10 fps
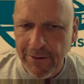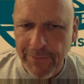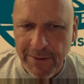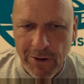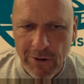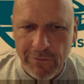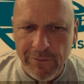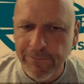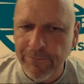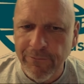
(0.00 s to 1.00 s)
made me over
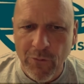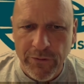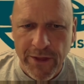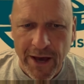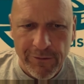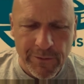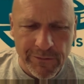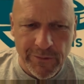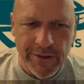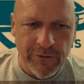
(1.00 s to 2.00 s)
$4,000
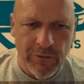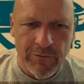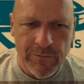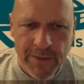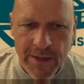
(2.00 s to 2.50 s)
between the two of them.